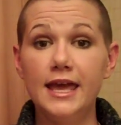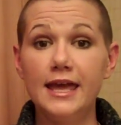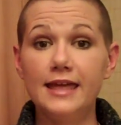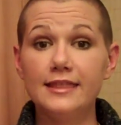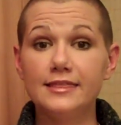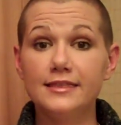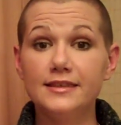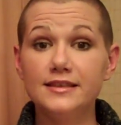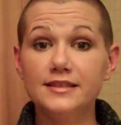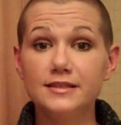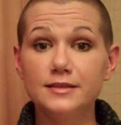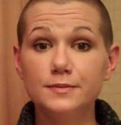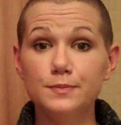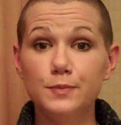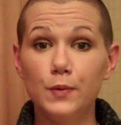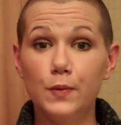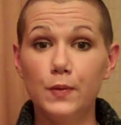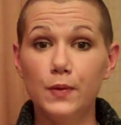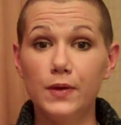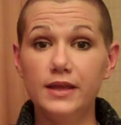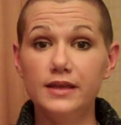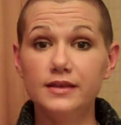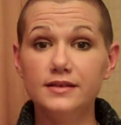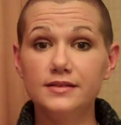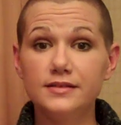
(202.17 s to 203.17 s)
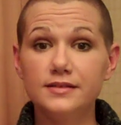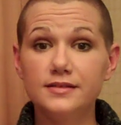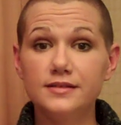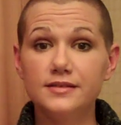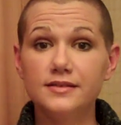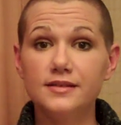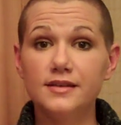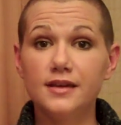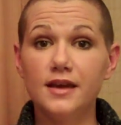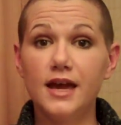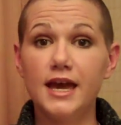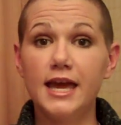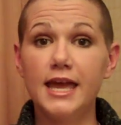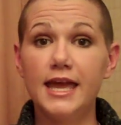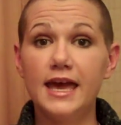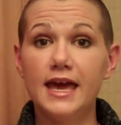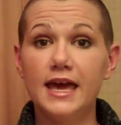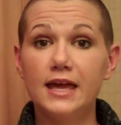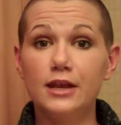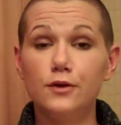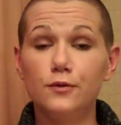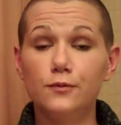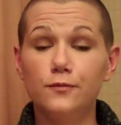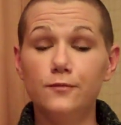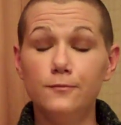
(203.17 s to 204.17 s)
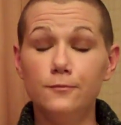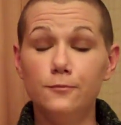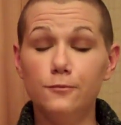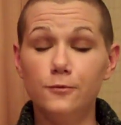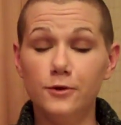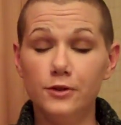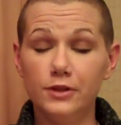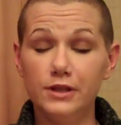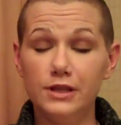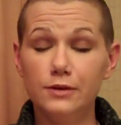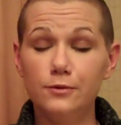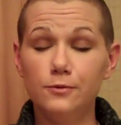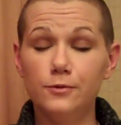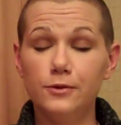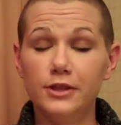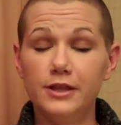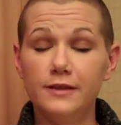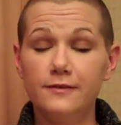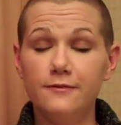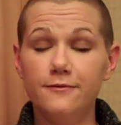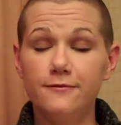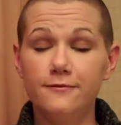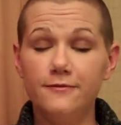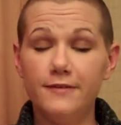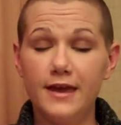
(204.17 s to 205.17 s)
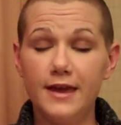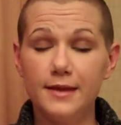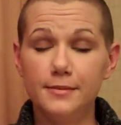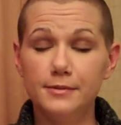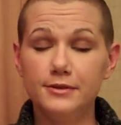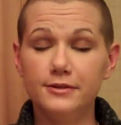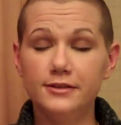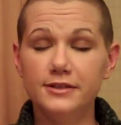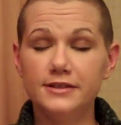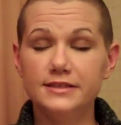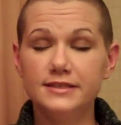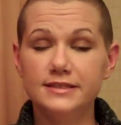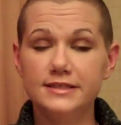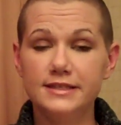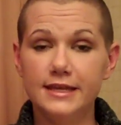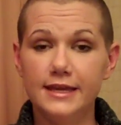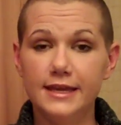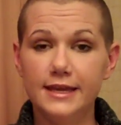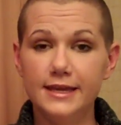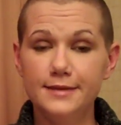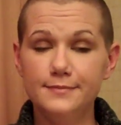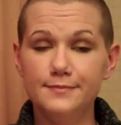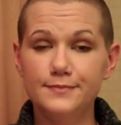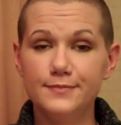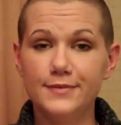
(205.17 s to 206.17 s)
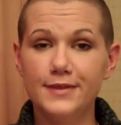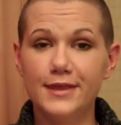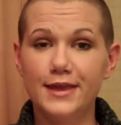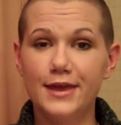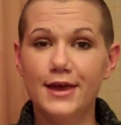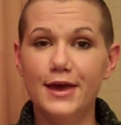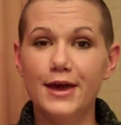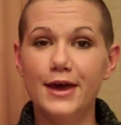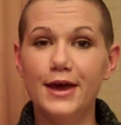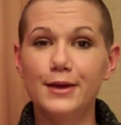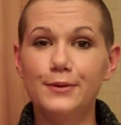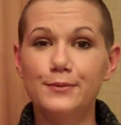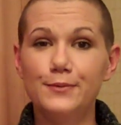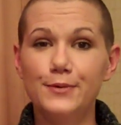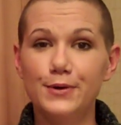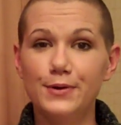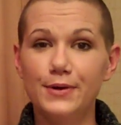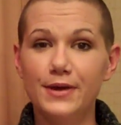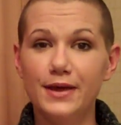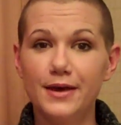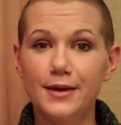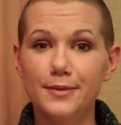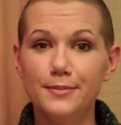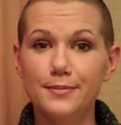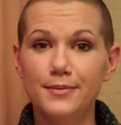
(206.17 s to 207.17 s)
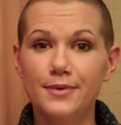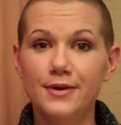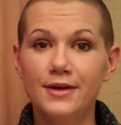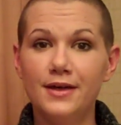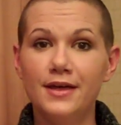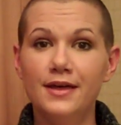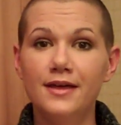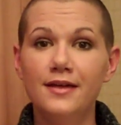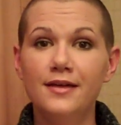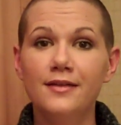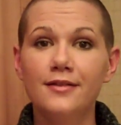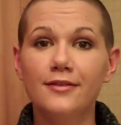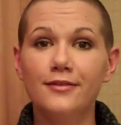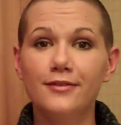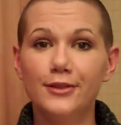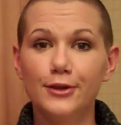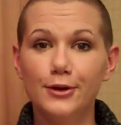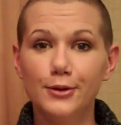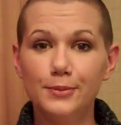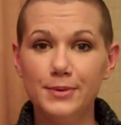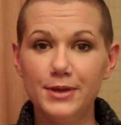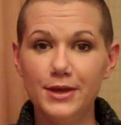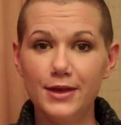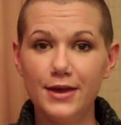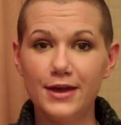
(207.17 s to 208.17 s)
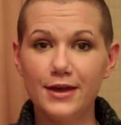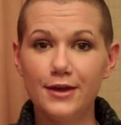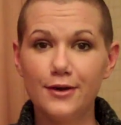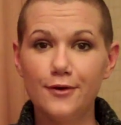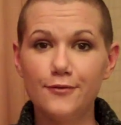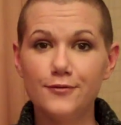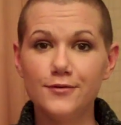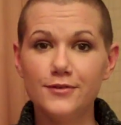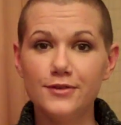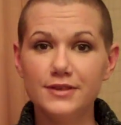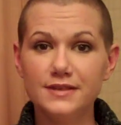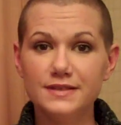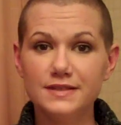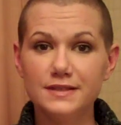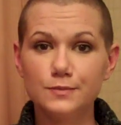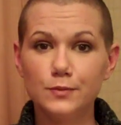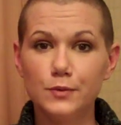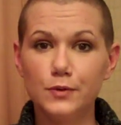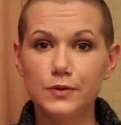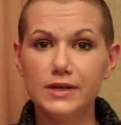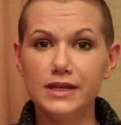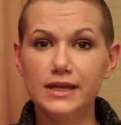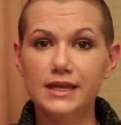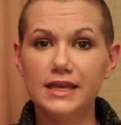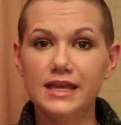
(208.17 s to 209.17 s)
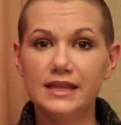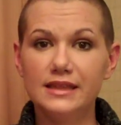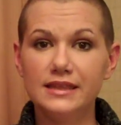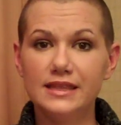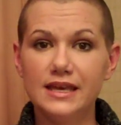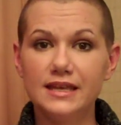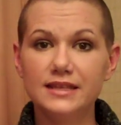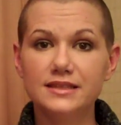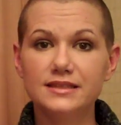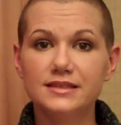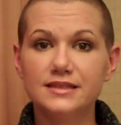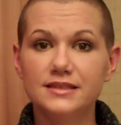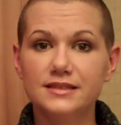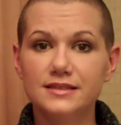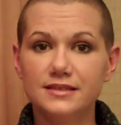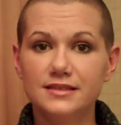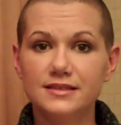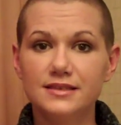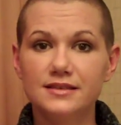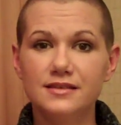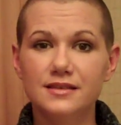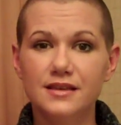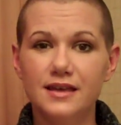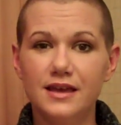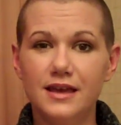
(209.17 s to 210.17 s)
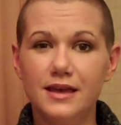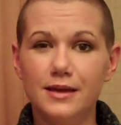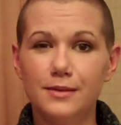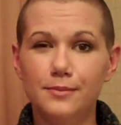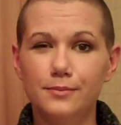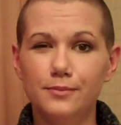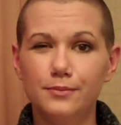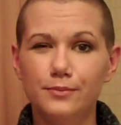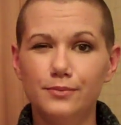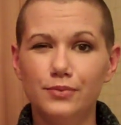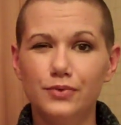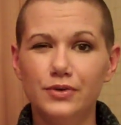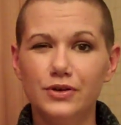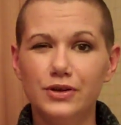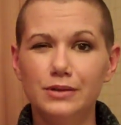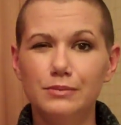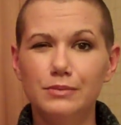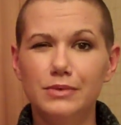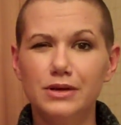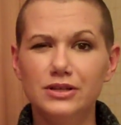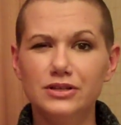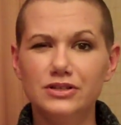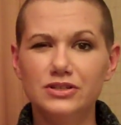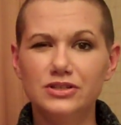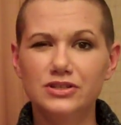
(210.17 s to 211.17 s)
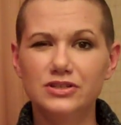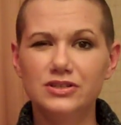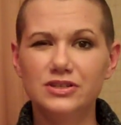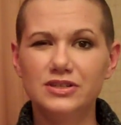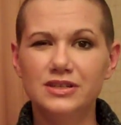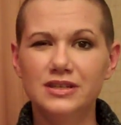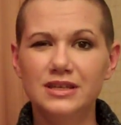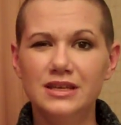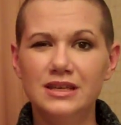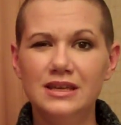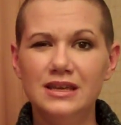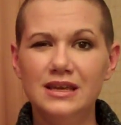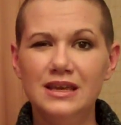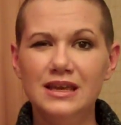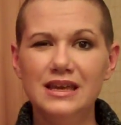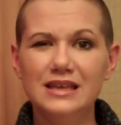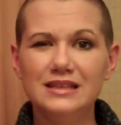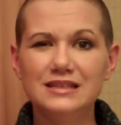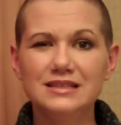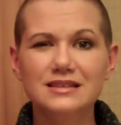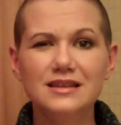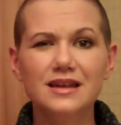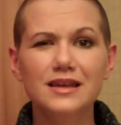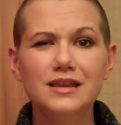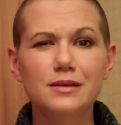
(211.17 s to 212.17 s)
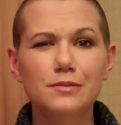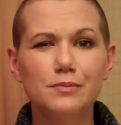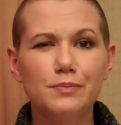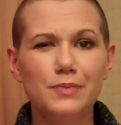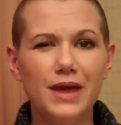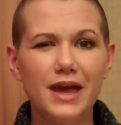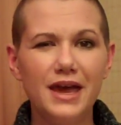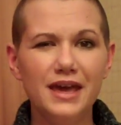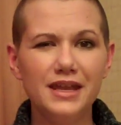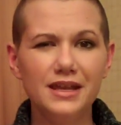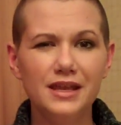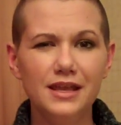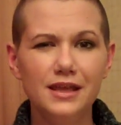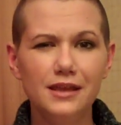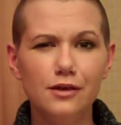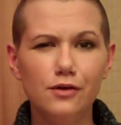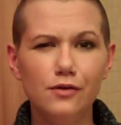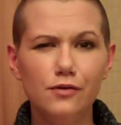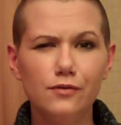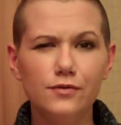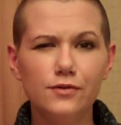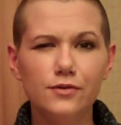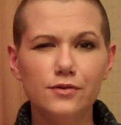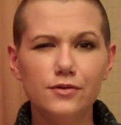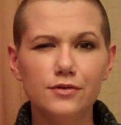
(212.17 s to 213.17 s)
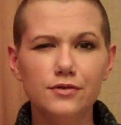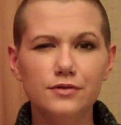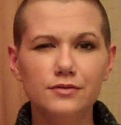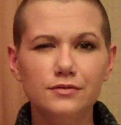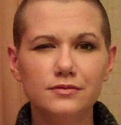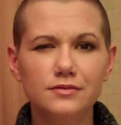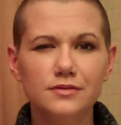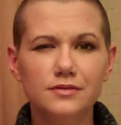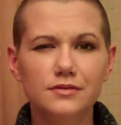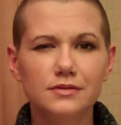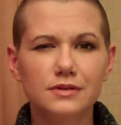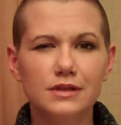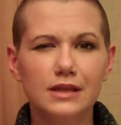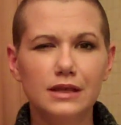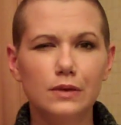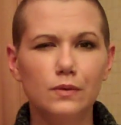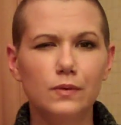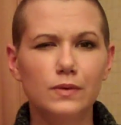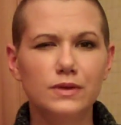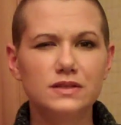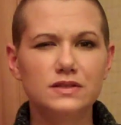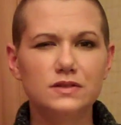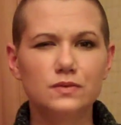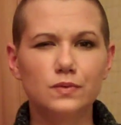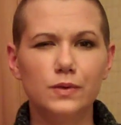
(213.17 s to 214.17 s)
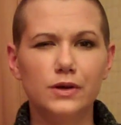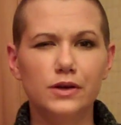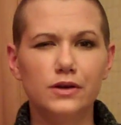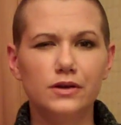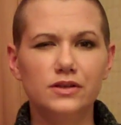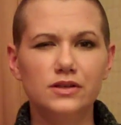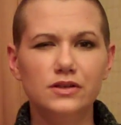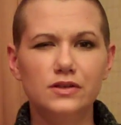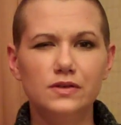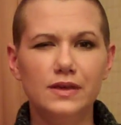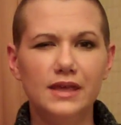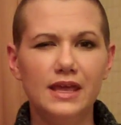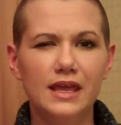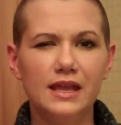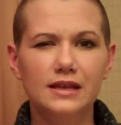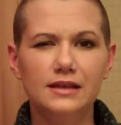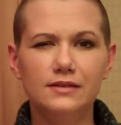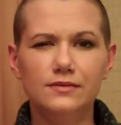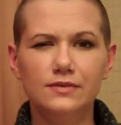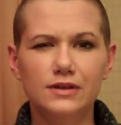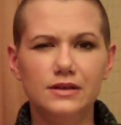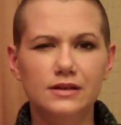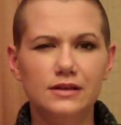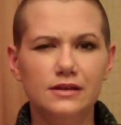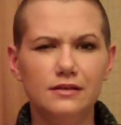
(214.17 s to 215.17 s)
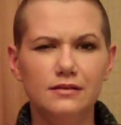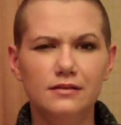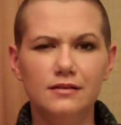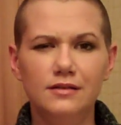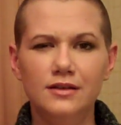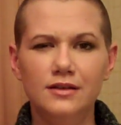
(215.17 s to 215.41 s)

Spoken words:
at this point, I had a really, really fabulous day. I woke up a little bit hungover this morning, and that's pretty much, it's not a bad hangover, like ones where you can't even